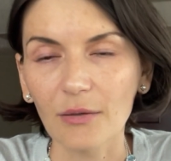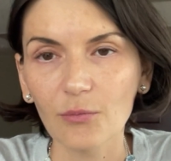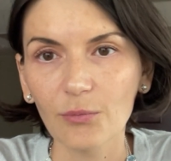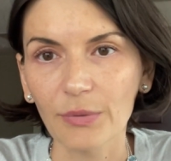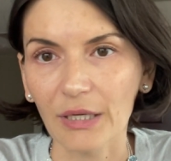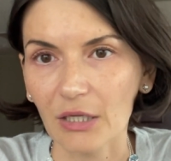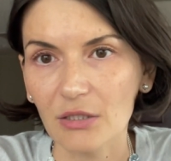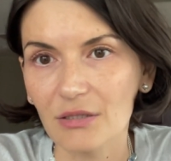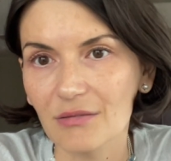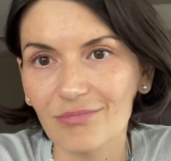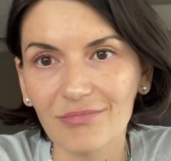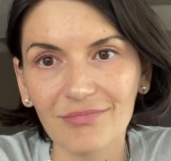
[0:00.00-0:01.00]
because
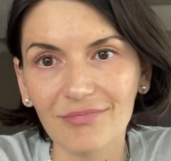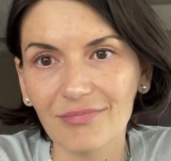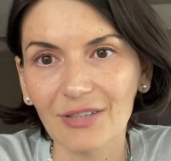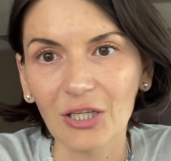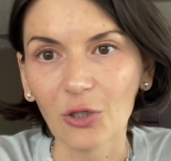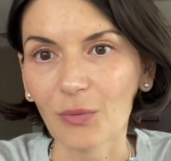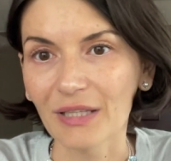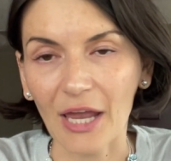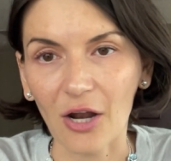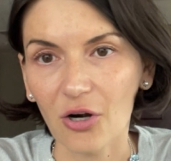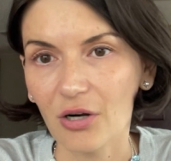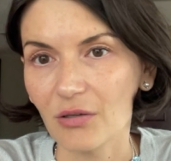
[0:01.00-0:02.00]
human
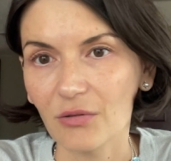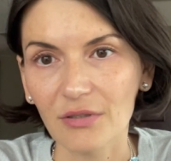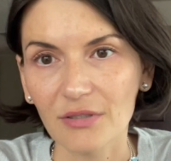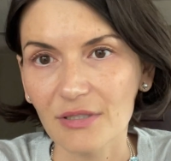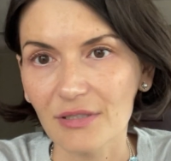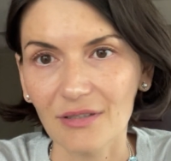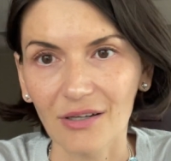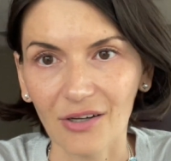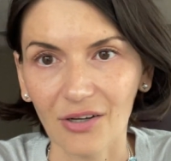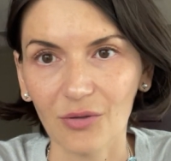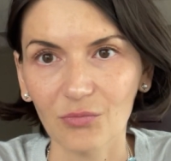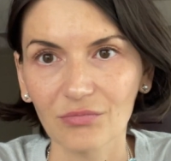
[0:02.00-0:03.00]
errors
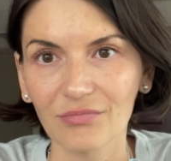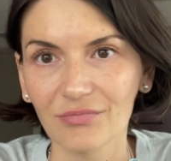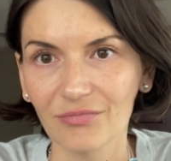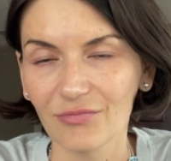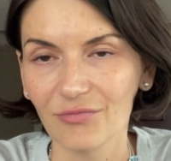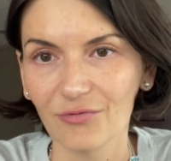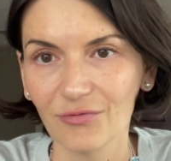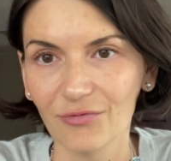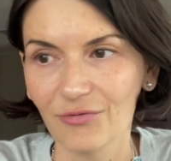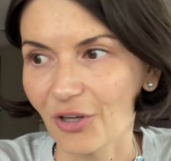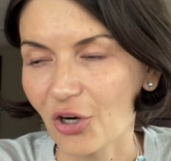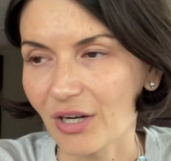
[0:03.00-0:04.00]

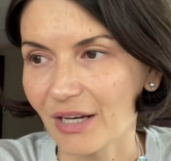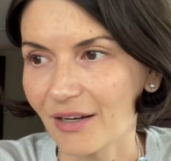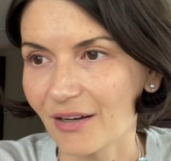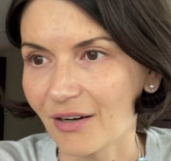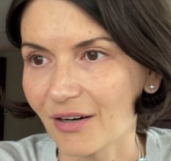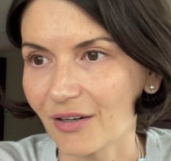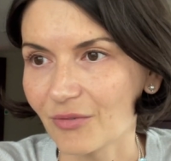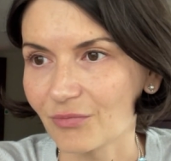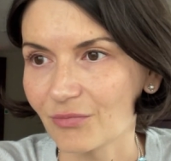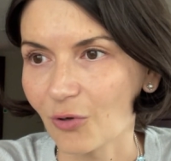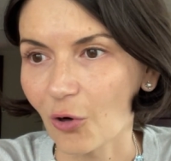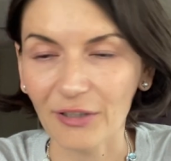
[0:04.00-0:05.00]
very
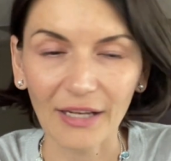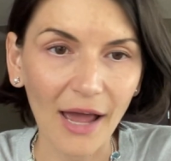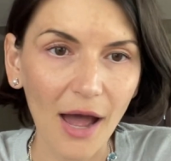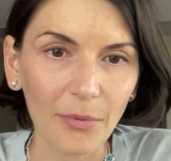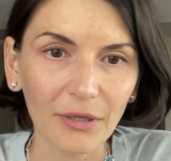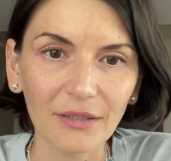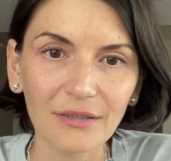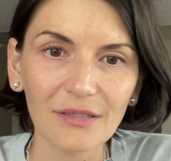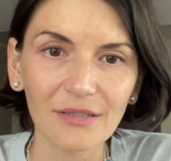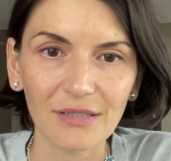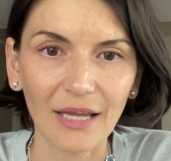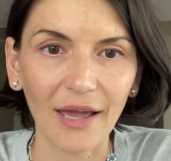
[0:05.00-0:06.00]
often happens,
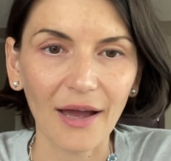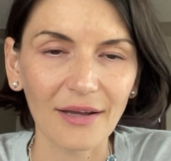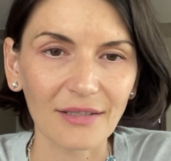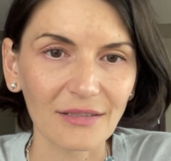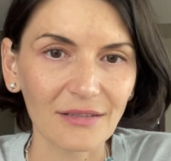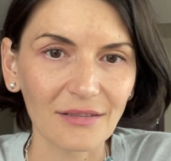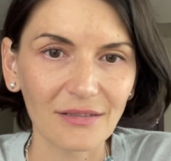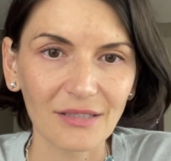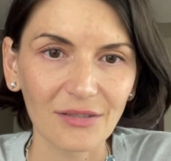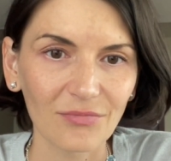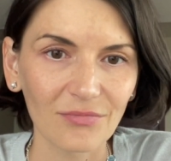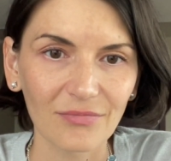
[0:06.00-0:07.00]
and
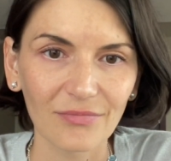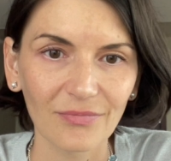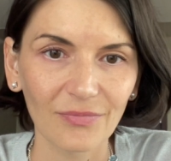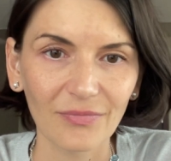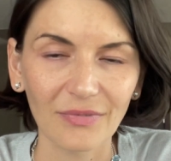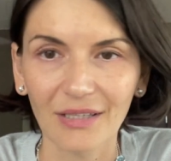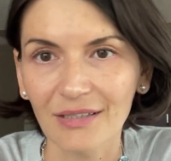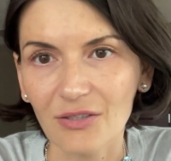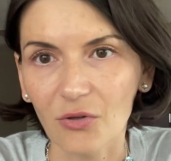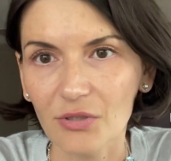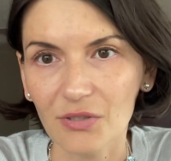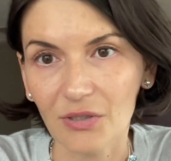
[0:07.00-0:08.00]
it's
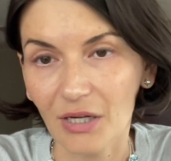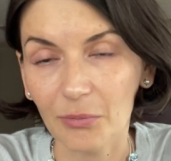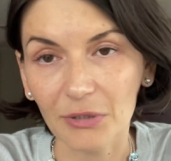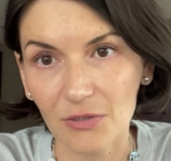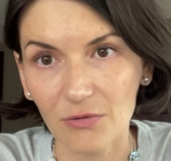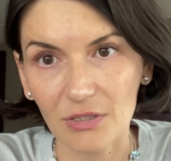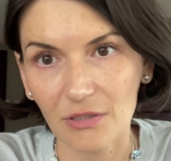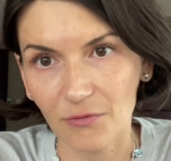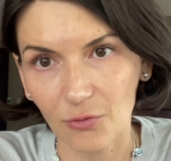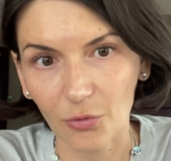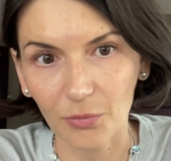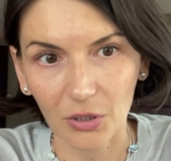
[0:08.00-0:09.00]
also an opportunity
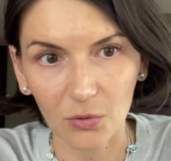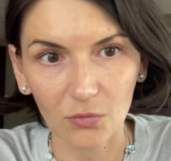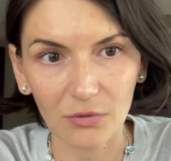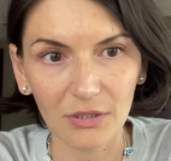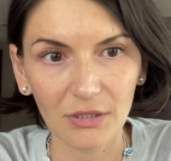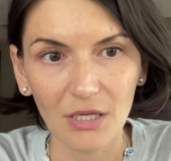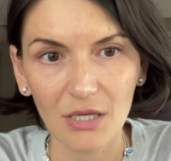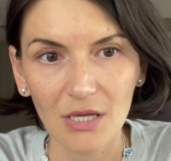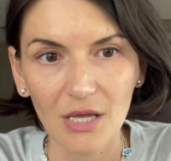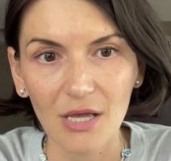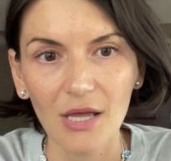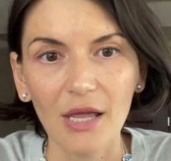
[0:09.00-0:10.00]
for abuse.
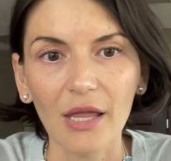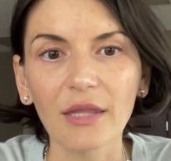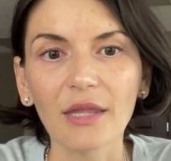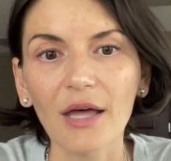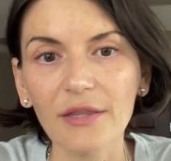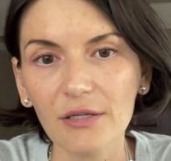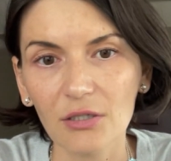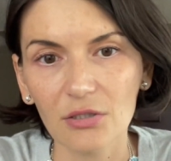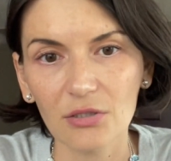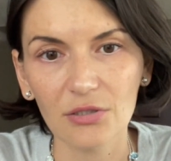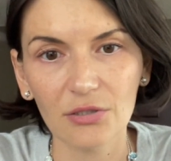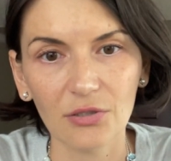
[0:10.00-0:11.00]
Another
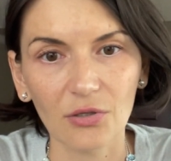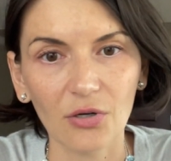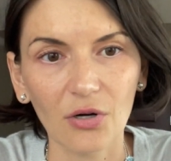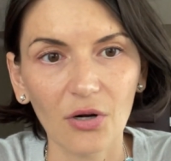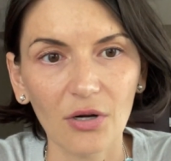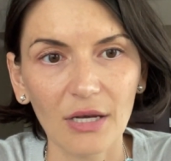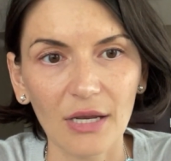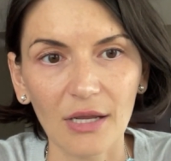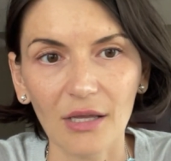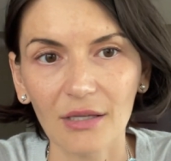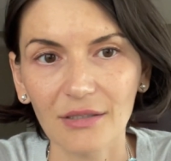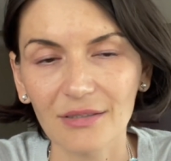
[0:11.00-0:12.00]
concern
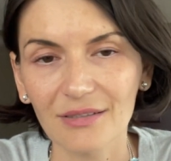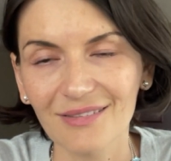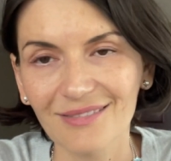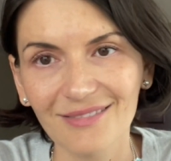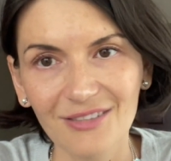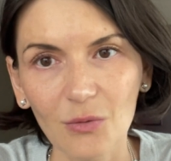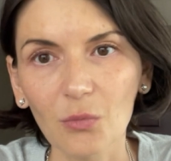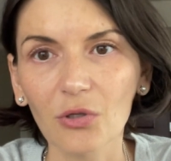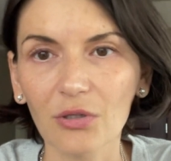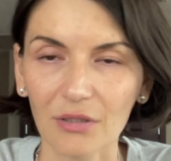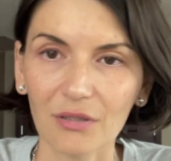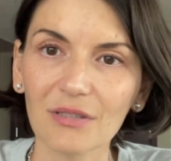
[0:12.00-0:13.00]
is
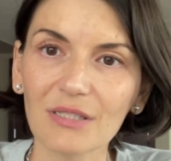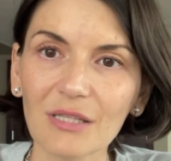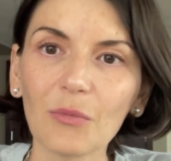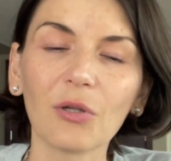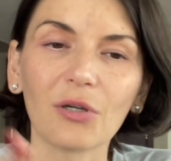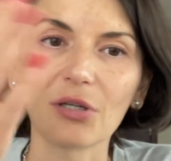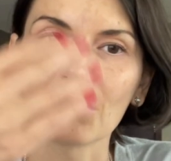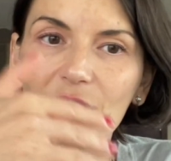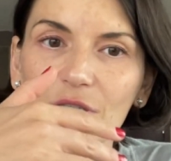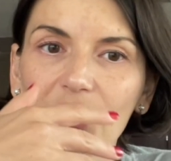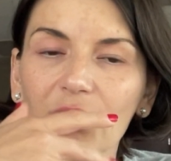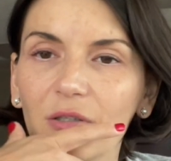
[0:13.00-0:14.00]
similar
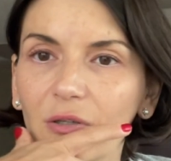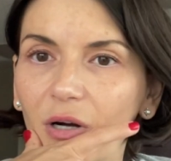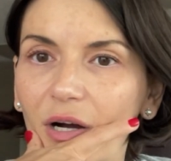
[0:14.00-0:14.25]
to